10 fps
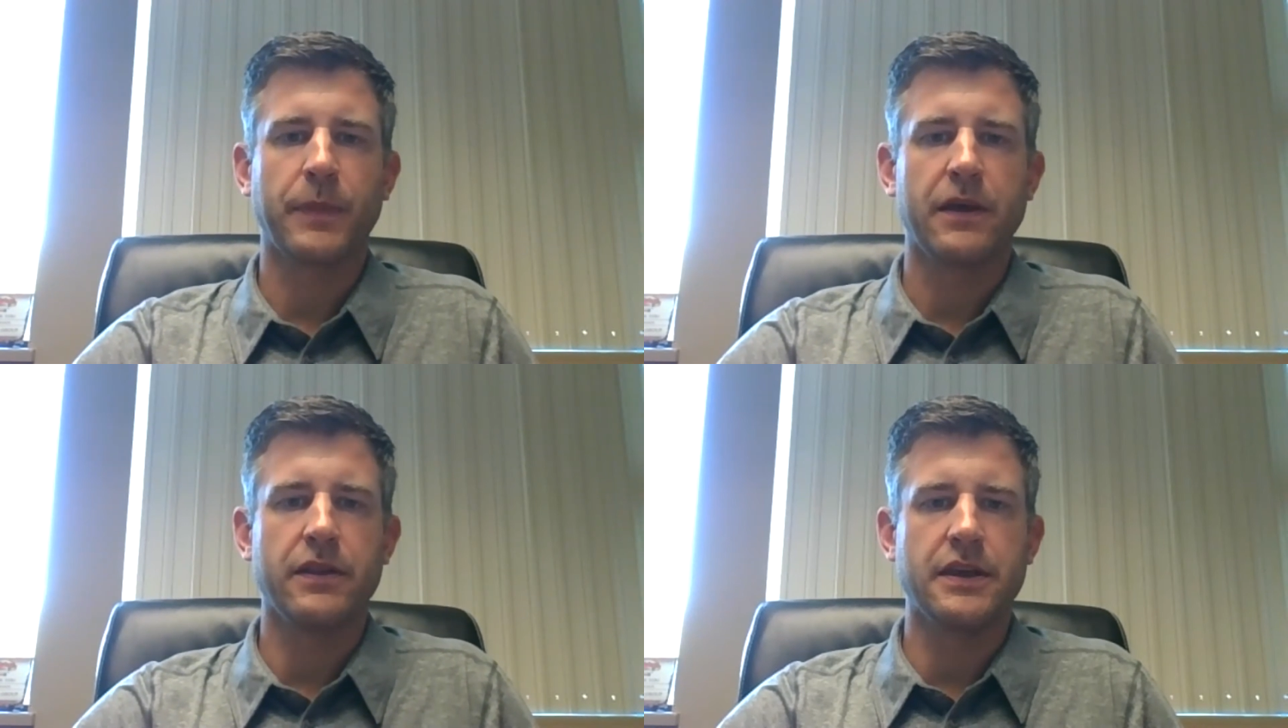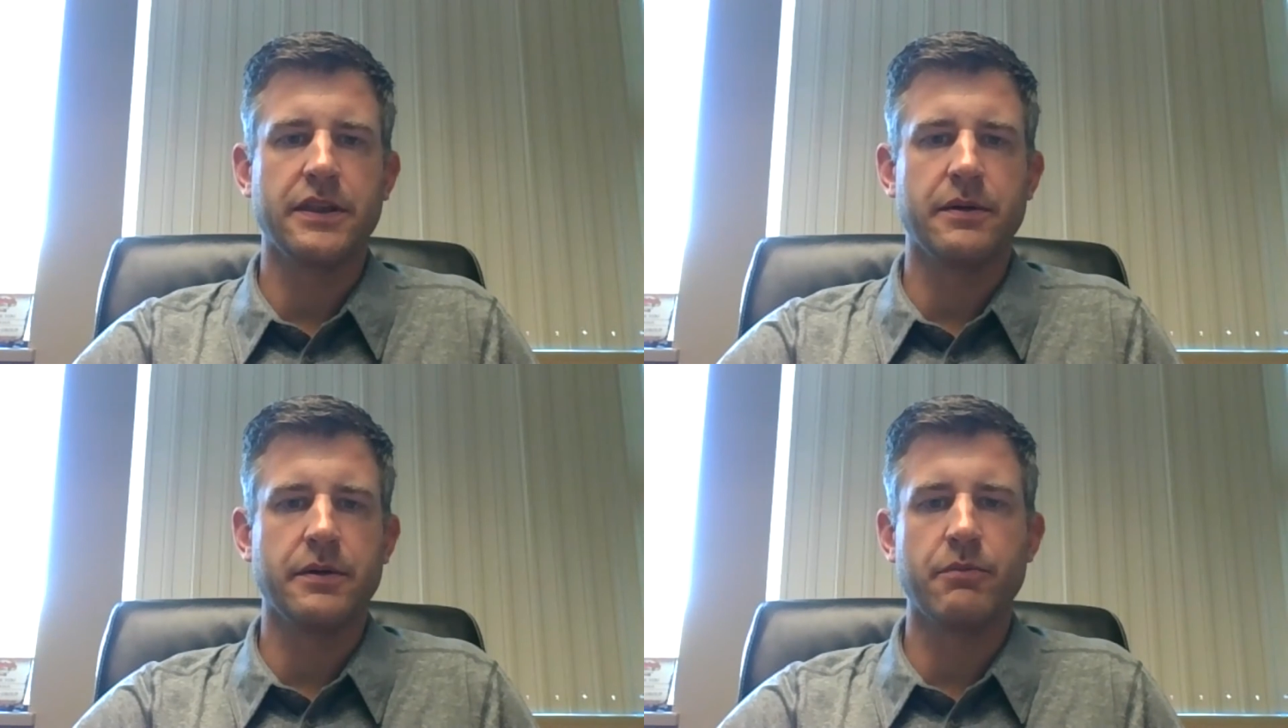
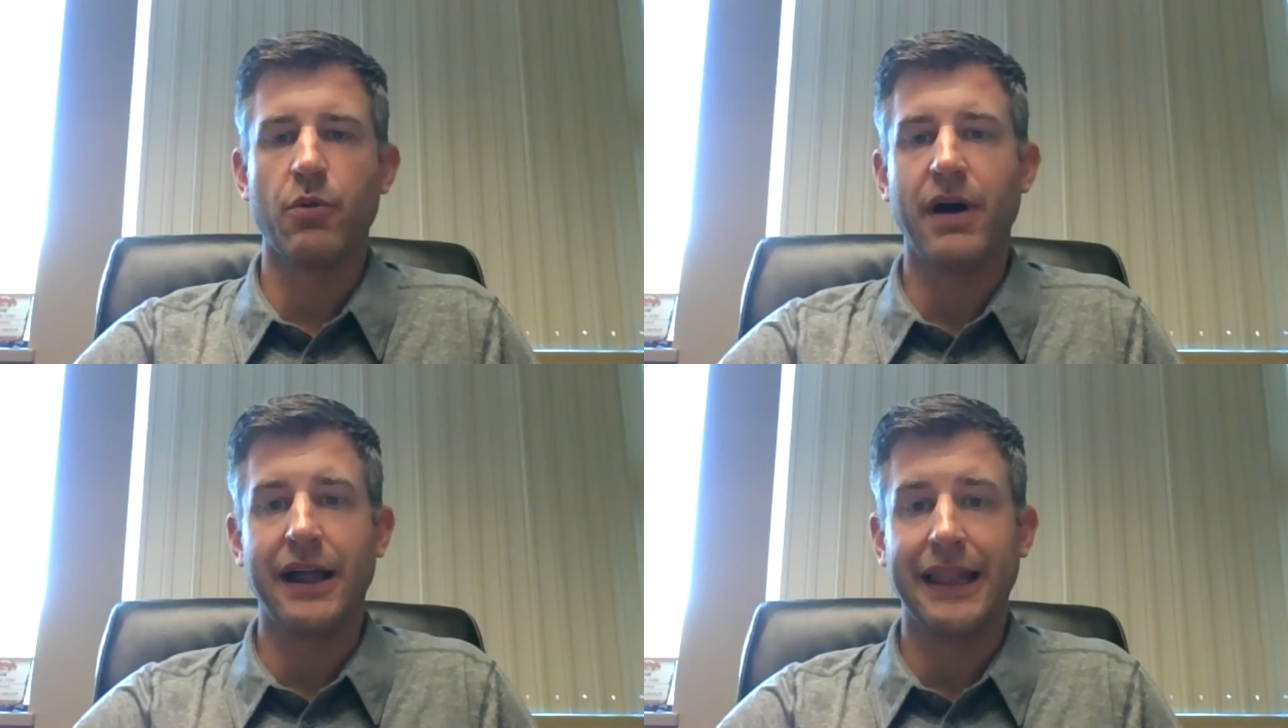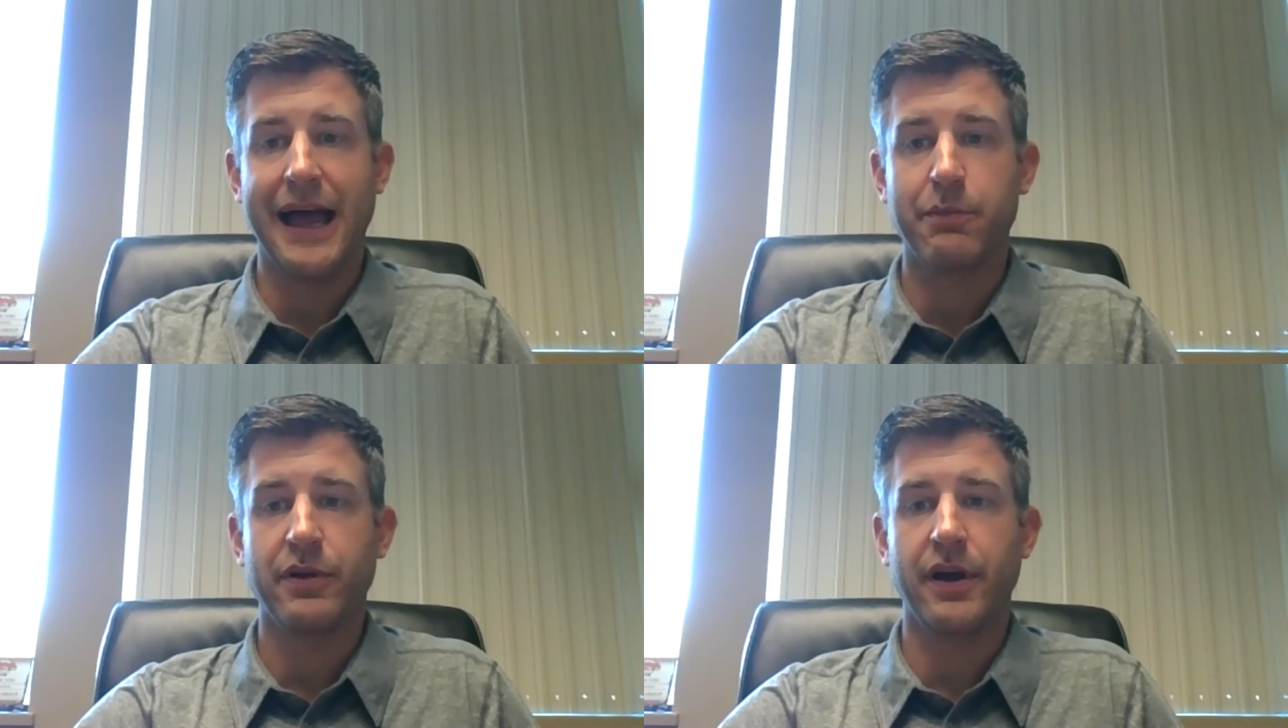The mobile
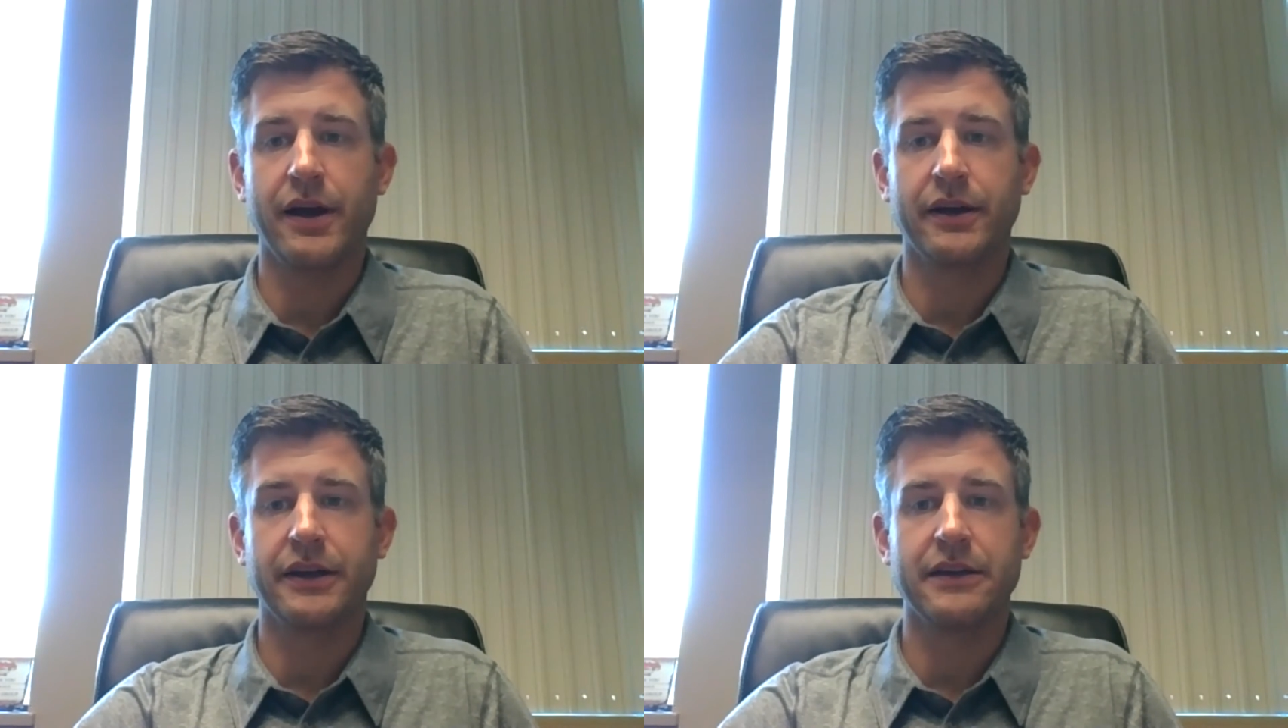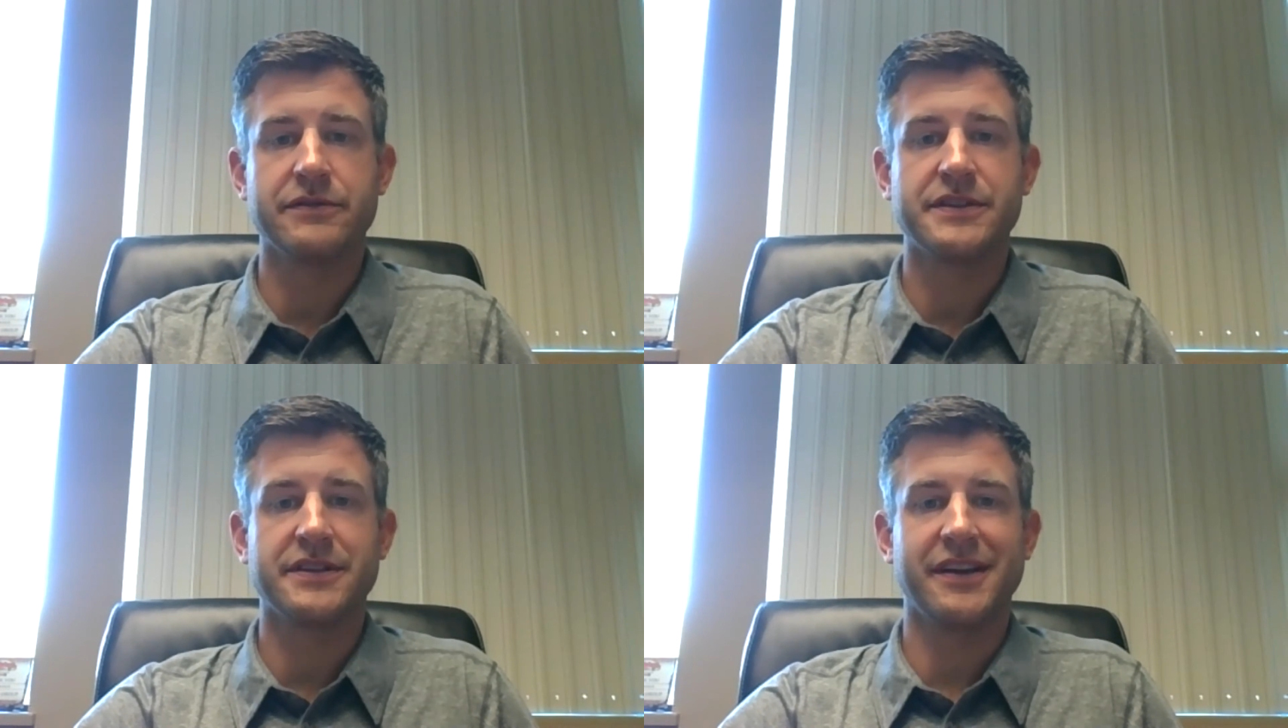app
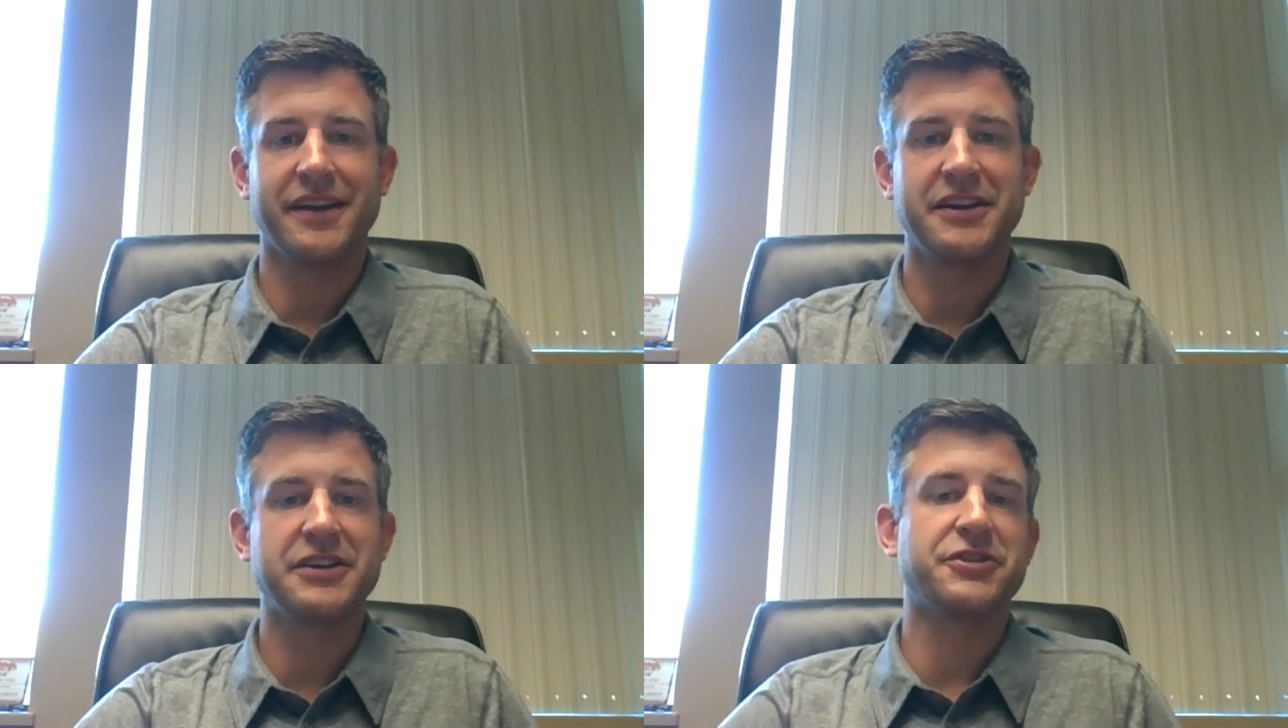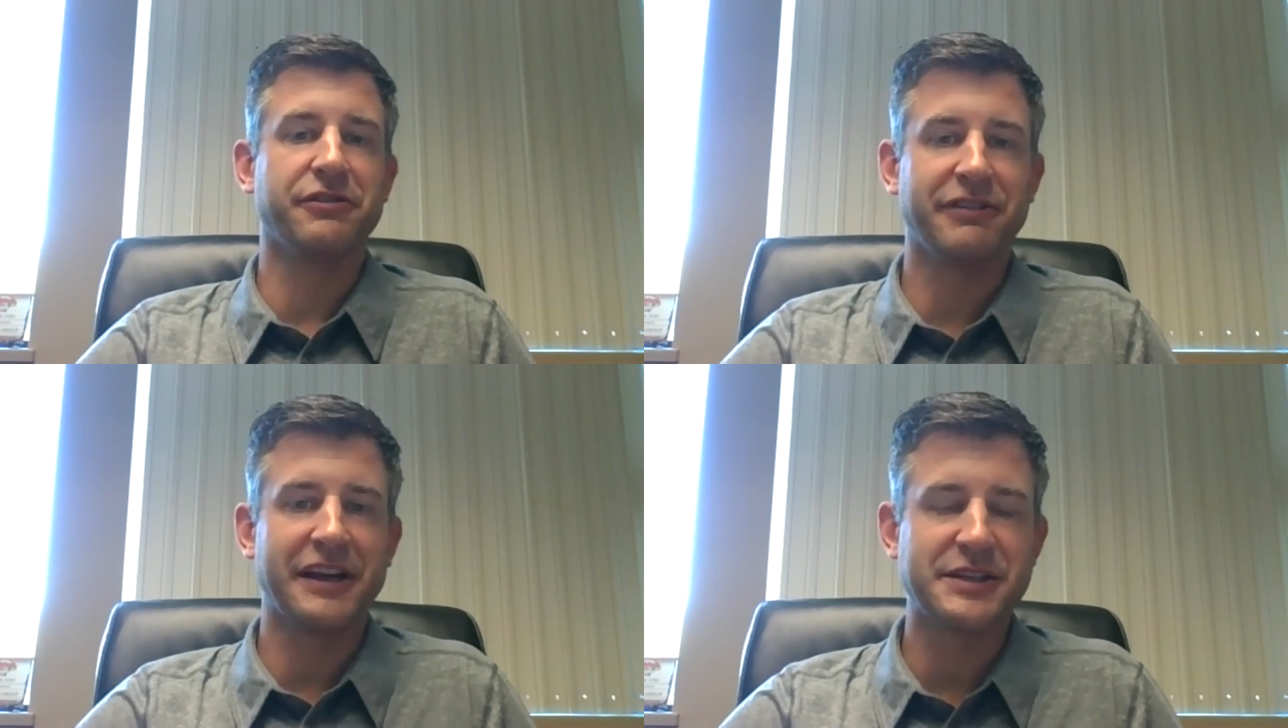gives additional
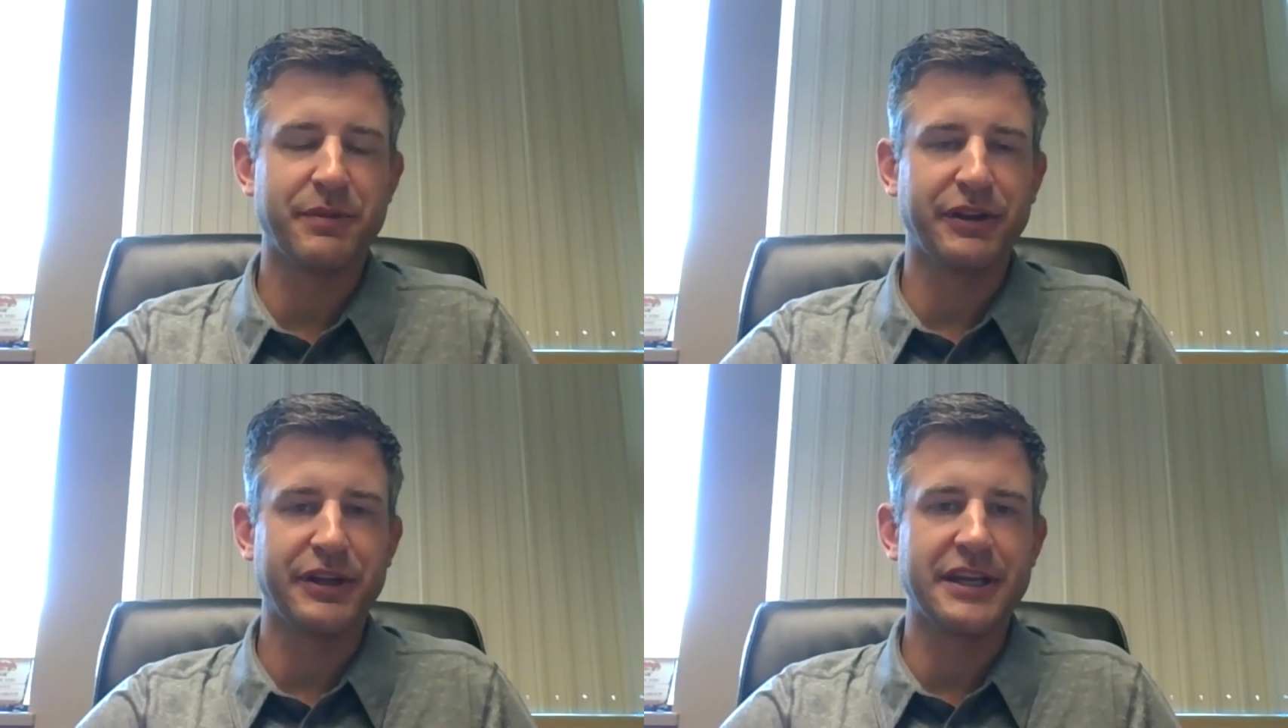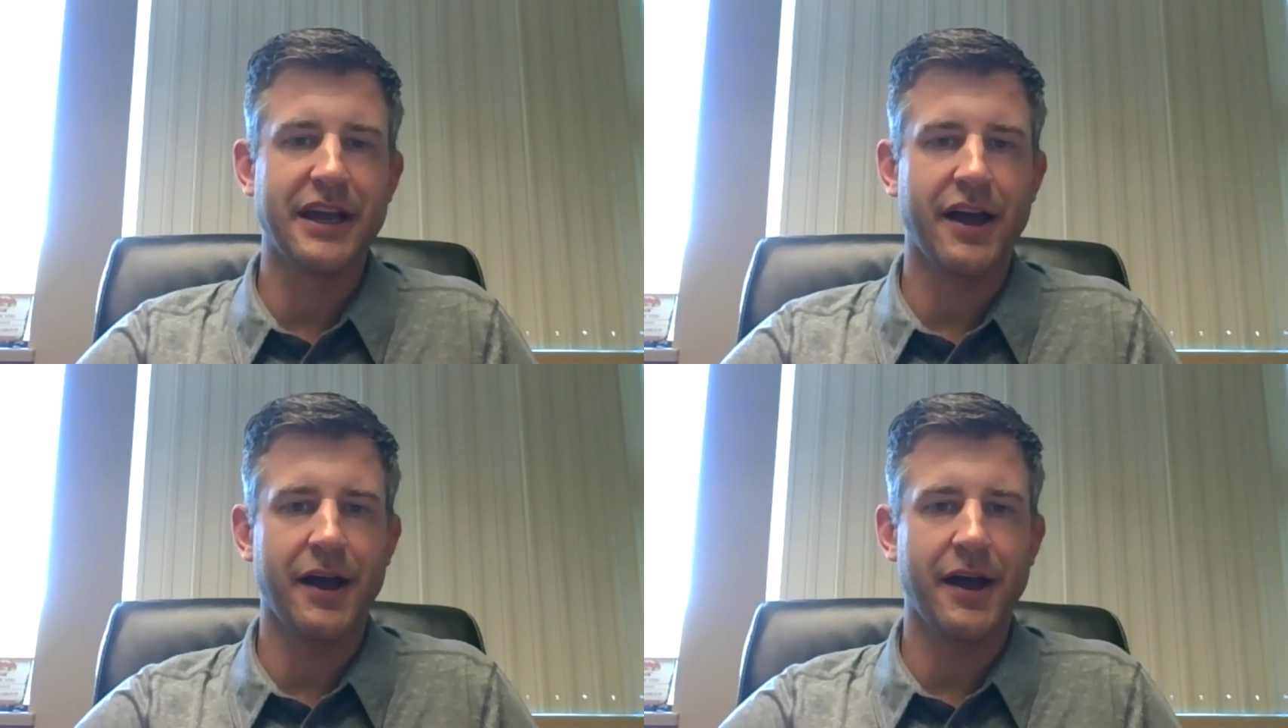flexibility.